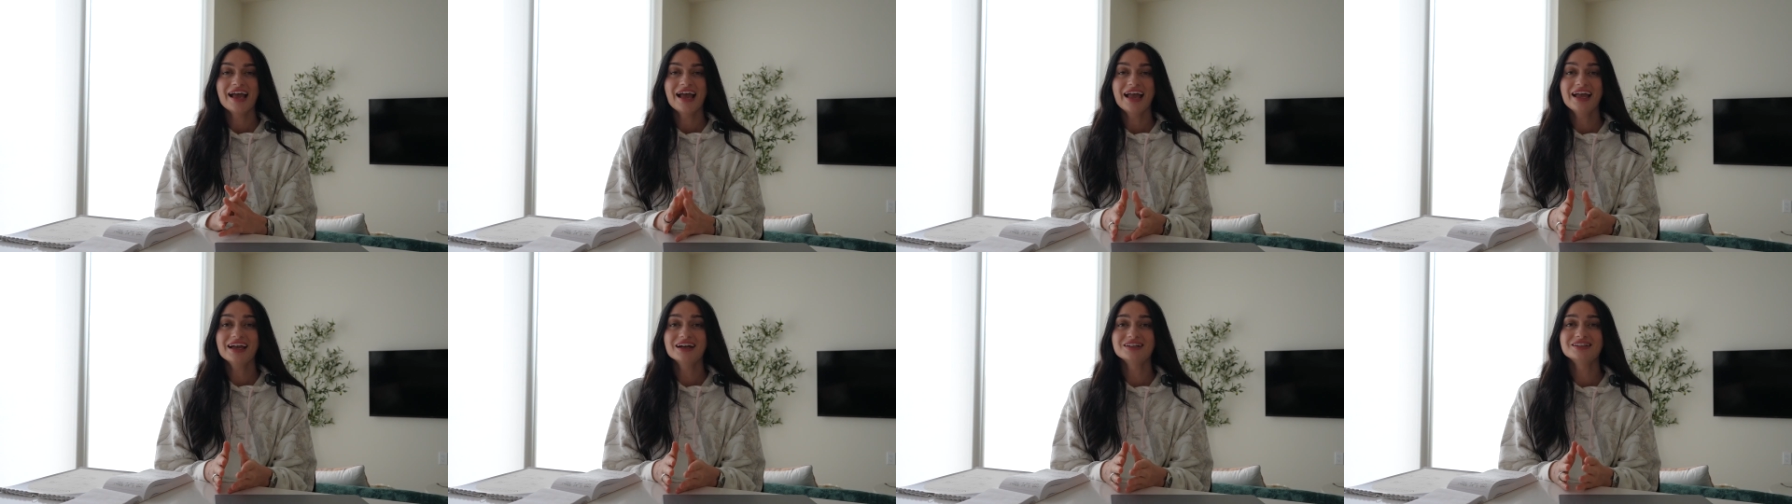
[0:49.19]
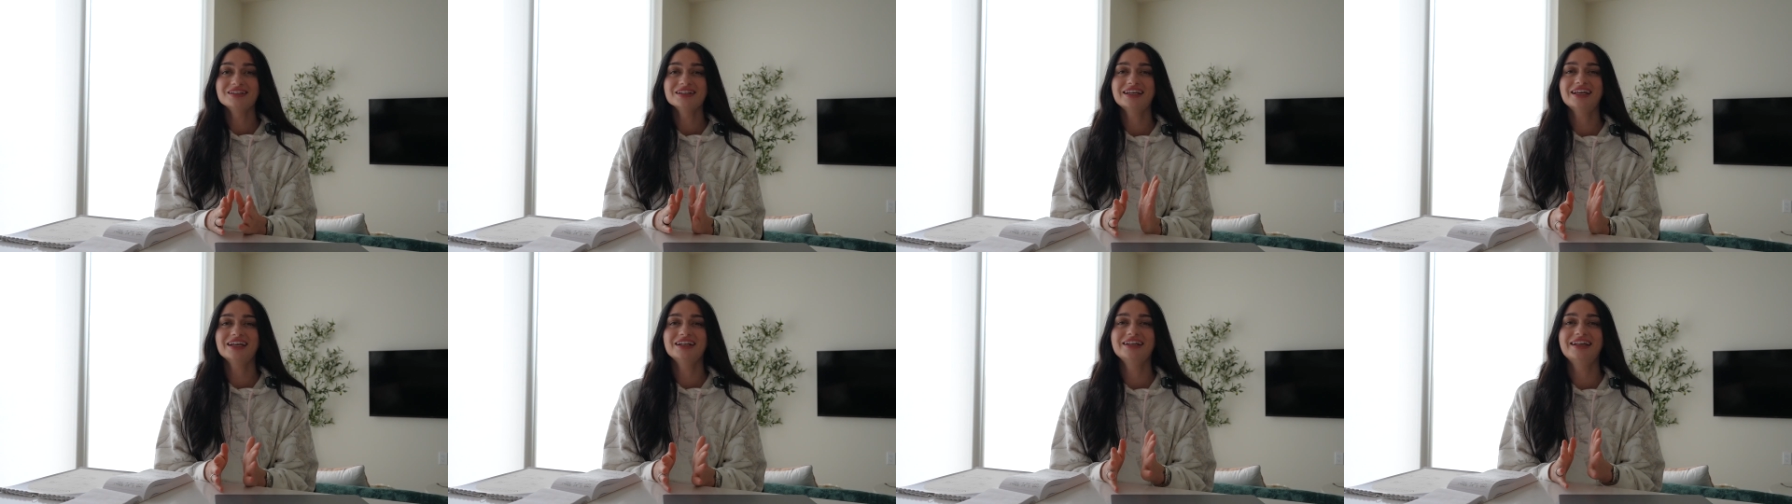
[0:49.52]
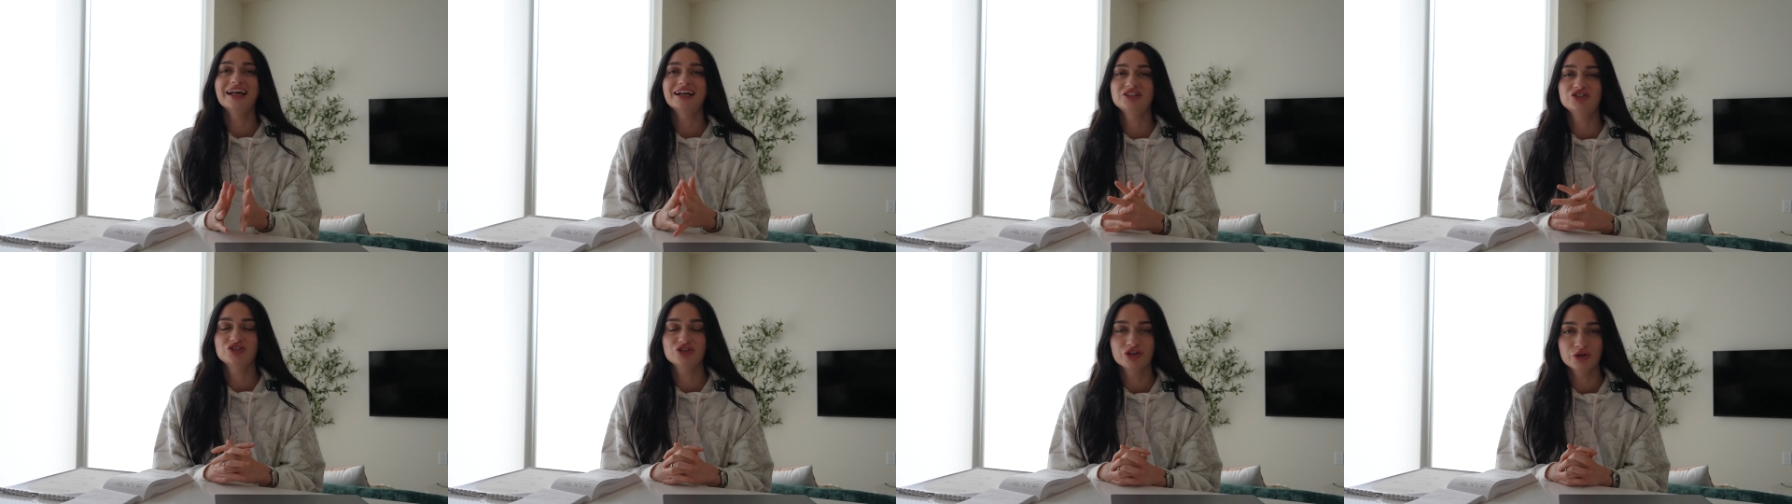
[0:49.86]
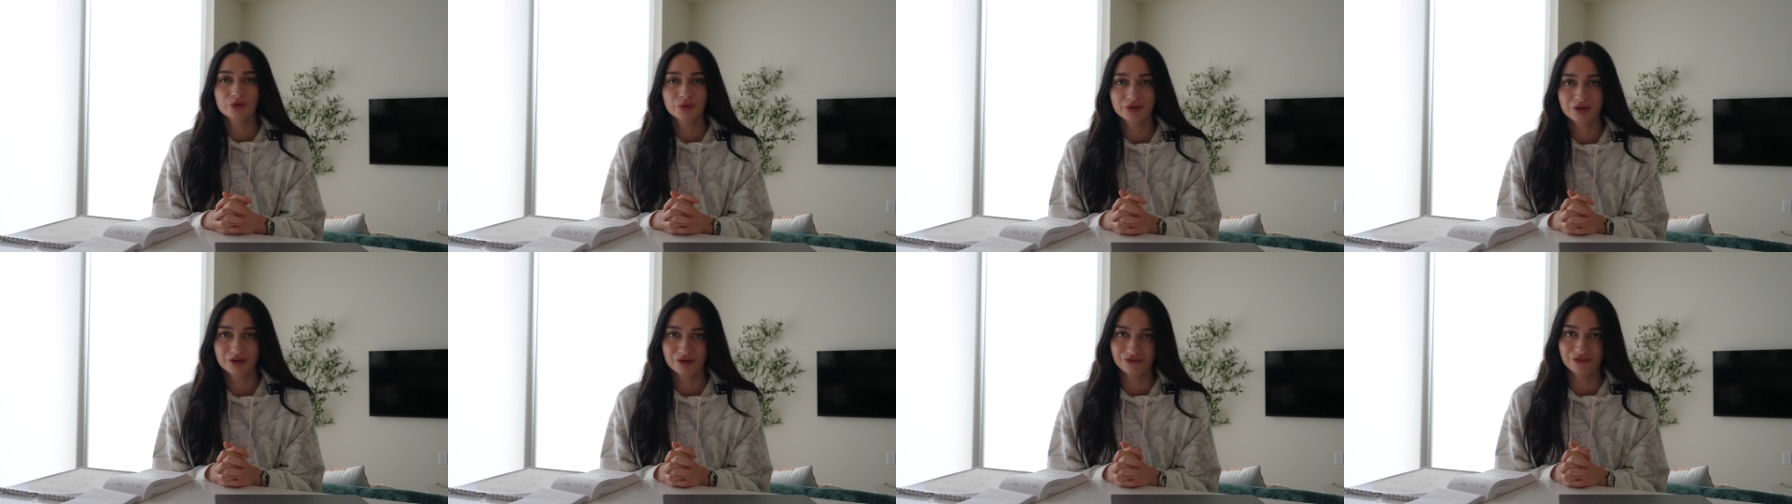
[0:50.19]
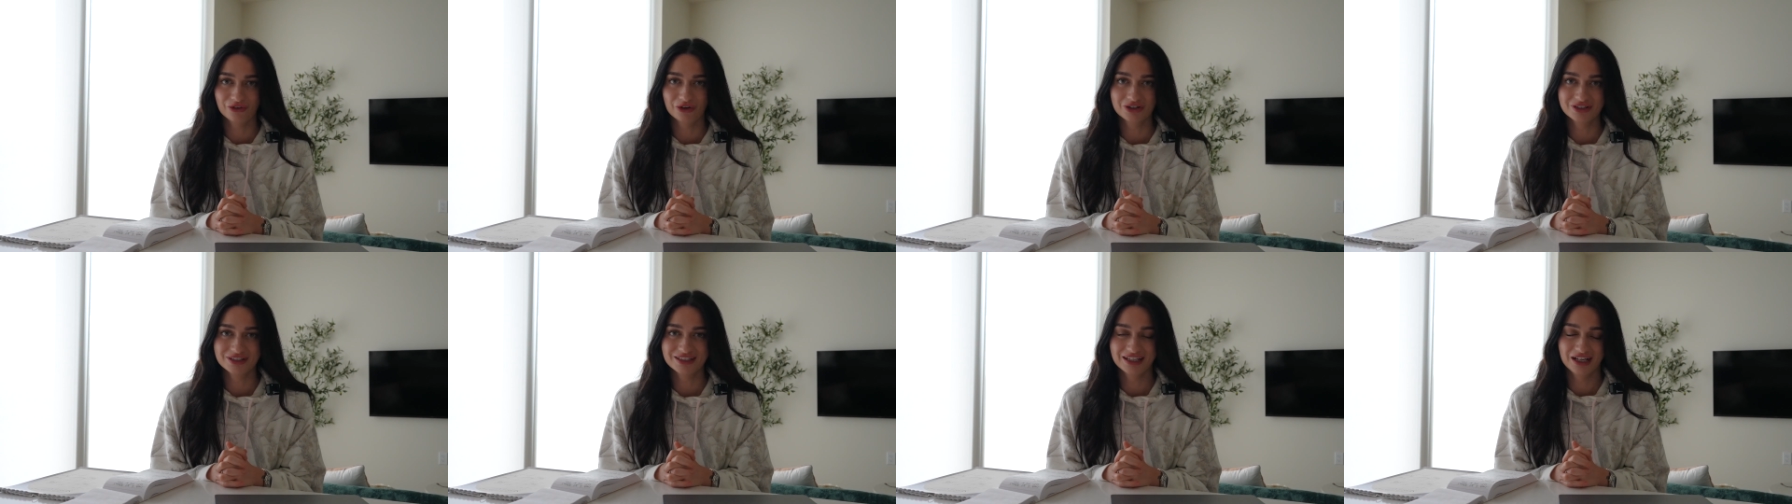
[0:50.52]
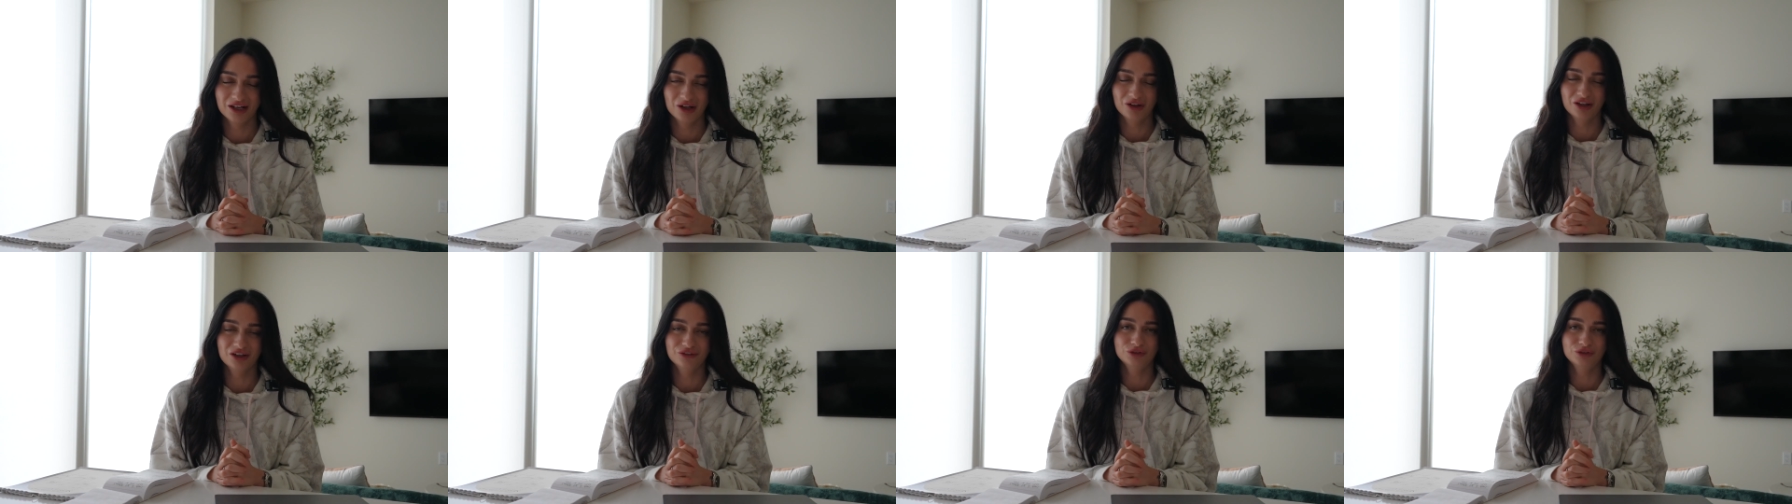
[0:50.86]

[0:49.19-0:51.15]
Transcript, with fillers: and could get you your first sale